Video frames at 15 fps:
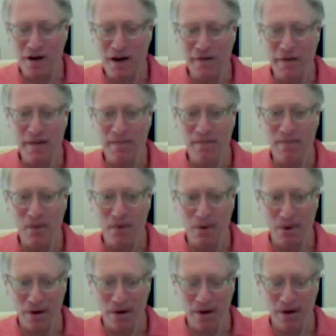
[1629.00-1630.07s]
is nothing
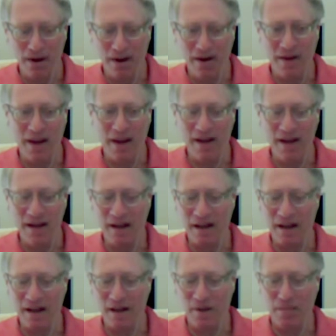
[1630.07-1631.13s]
more than
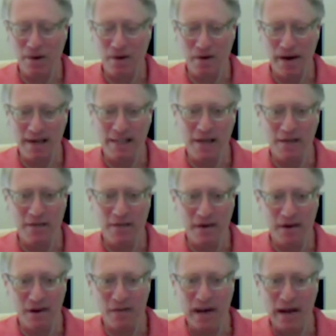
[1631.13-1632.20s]
the progressive
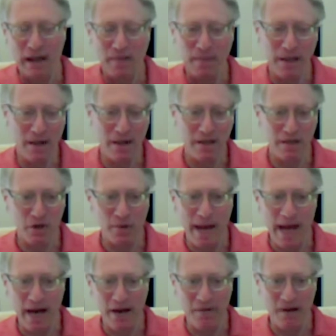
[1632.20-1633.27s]
development of
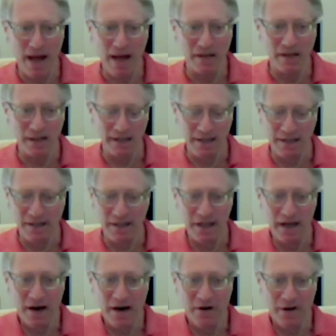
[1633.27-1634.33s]
somatic faculties. It's
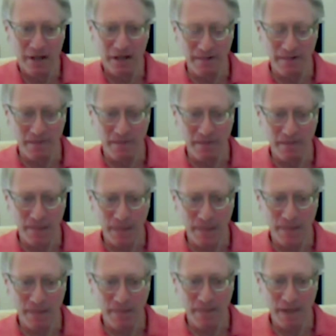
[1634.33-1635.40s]
inherent.
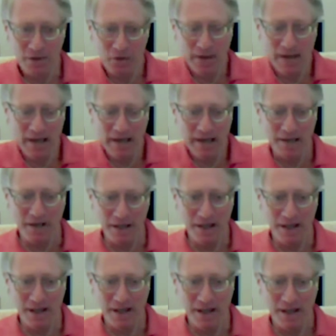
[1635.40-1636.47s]
That's what it is.
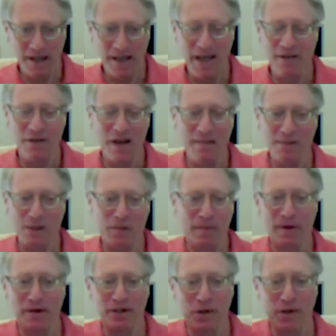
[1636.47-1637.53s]
They give the name
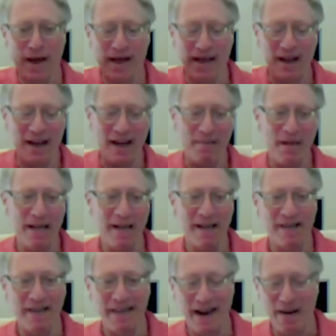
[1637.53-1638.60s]
spirituality, and
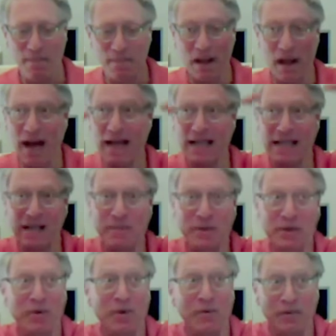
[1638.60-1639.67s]
immediately it implies some
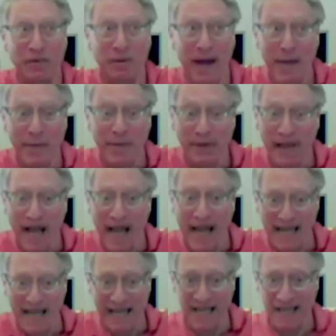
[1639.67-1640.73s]
sort of
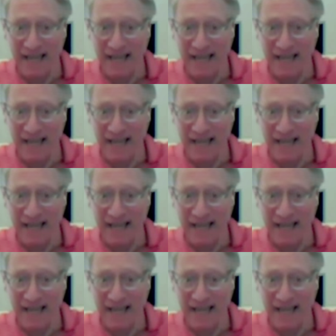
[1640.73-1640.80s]
wraith-like,